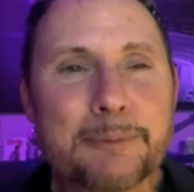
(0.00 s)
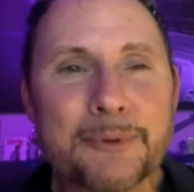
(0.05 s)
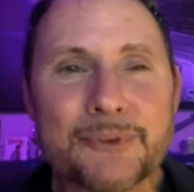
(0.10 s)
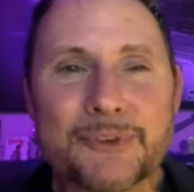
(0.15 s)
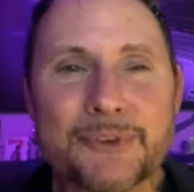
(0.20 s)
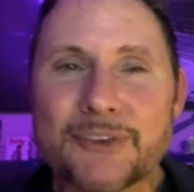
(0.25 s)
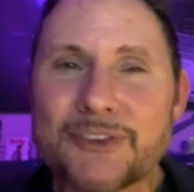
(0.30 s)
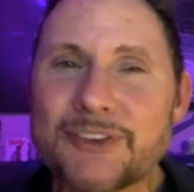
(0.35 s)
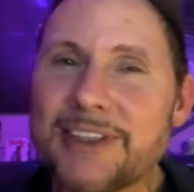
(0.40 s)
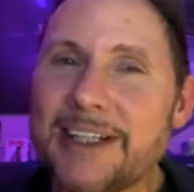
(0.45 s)
So
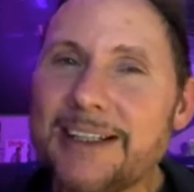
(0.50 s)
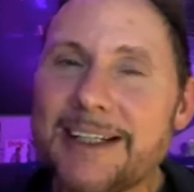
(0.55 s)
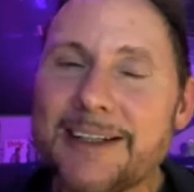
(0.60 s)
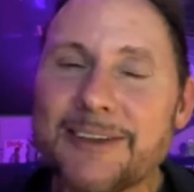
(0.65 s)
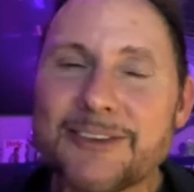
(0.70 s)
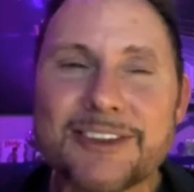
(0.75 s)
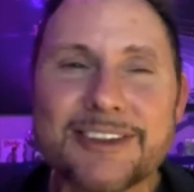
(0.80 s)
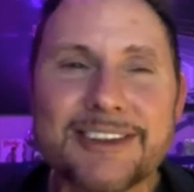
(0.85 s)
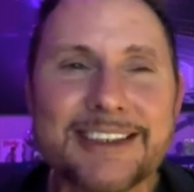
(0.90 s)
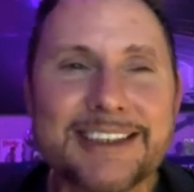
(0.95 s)
shout out
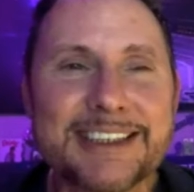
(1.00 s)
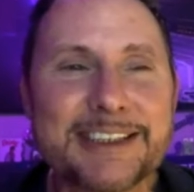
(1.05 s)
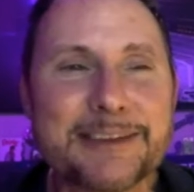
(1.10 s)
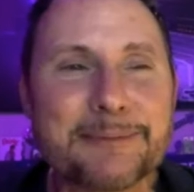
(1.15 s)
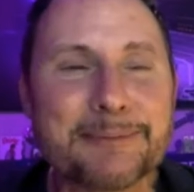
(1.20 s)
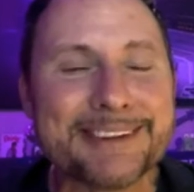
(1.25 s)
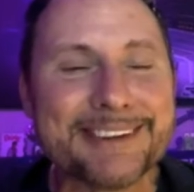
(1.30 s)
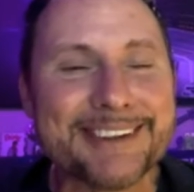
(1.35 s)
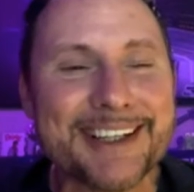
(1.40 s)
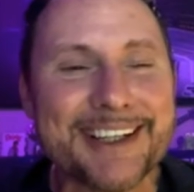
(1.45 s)
to Nicki
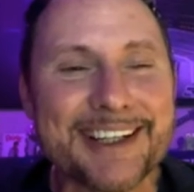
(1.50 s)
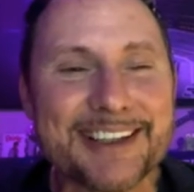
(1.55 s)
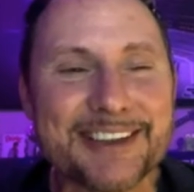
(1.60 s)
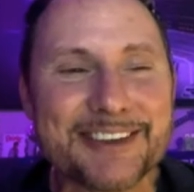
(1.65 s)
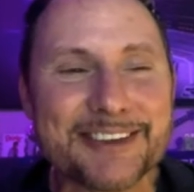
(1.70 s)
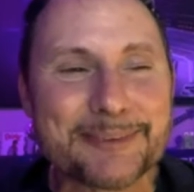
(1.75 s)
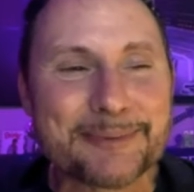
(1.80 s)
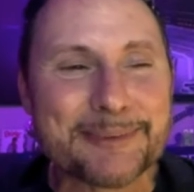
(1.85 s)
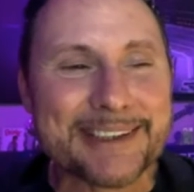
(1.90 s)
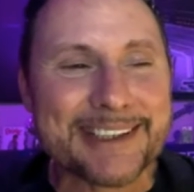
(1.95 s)

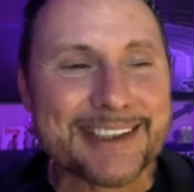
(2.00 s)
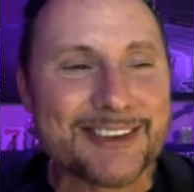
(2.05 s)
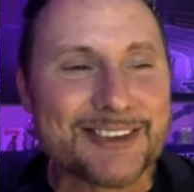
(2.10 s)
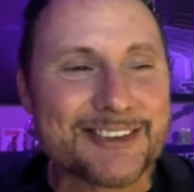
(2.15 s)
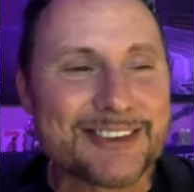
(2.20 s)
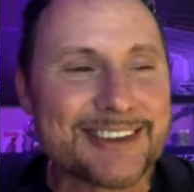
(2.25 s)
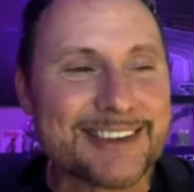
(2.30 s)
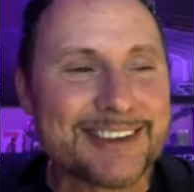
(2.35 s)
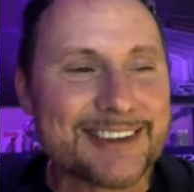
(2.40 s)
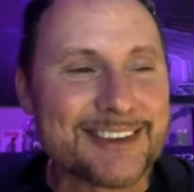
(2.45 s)
Minaj, man.
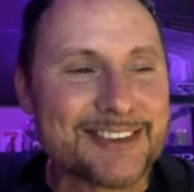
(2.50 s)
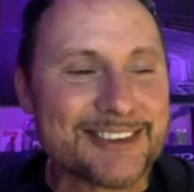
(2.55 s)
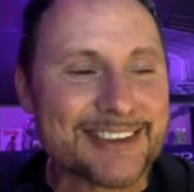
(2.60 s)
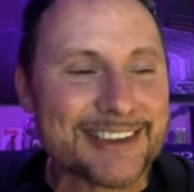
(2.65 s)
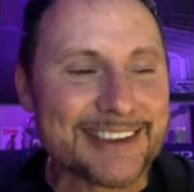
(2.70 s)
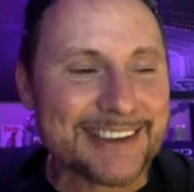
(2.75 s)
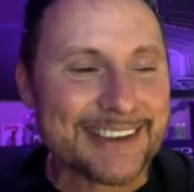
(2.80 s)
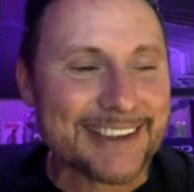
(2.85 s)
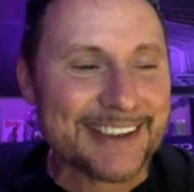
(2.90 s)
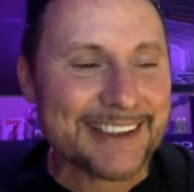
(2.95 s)
She is
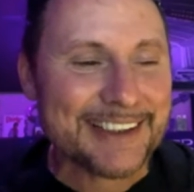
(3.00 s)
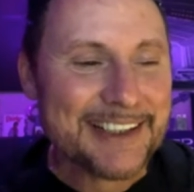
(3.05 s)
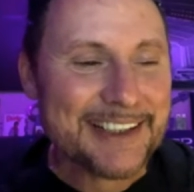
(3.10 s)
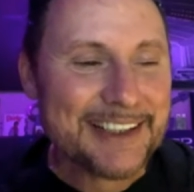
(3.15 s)
a